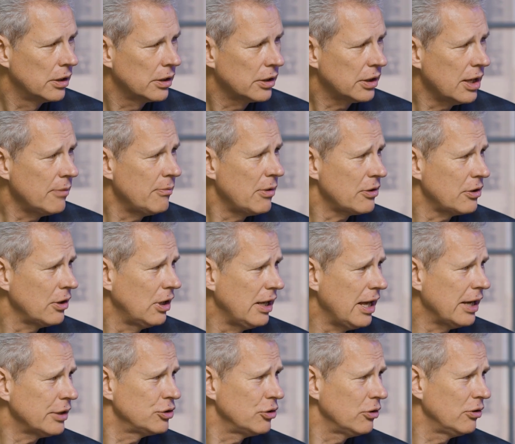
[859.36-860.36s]
Kim, as a
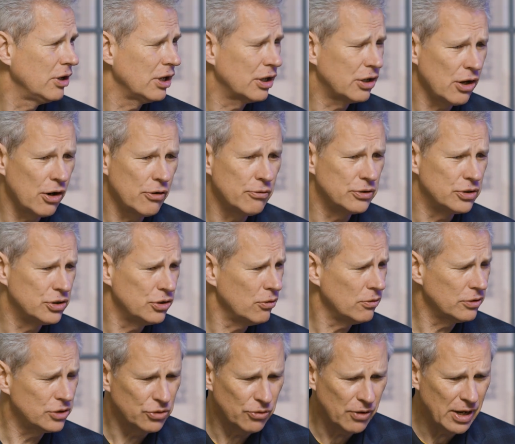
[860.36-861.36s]
lecturer and coach,
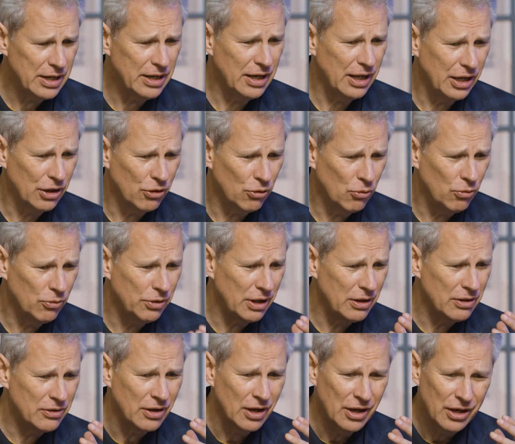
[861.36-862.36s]
you're training all
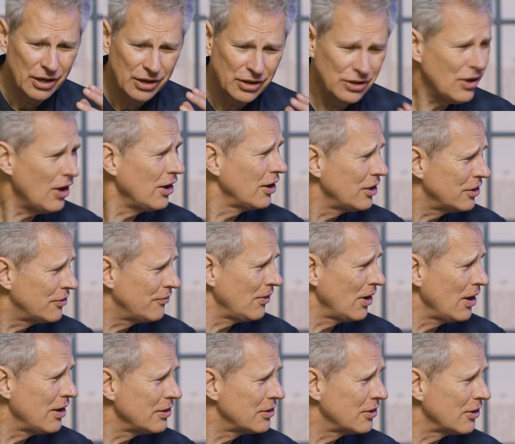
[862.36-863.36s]
these young
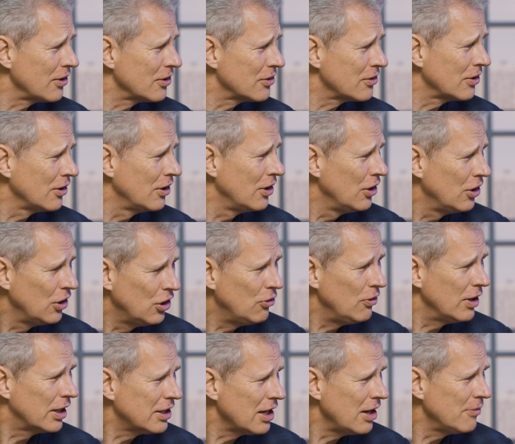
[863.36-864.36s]
advisors who
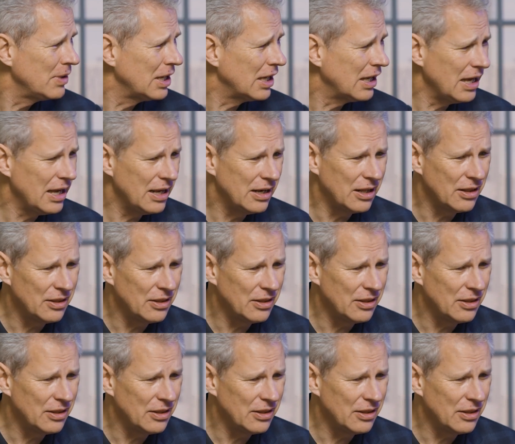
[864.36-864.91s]
are coming in,